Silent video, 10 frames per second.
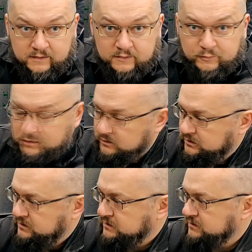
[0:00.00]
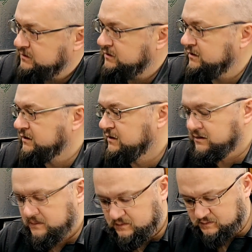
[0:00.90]
it will
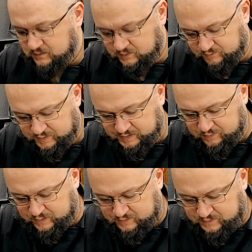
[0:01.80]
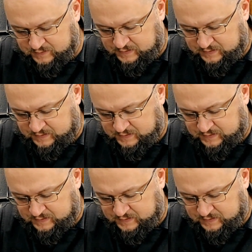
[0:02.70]
look really well.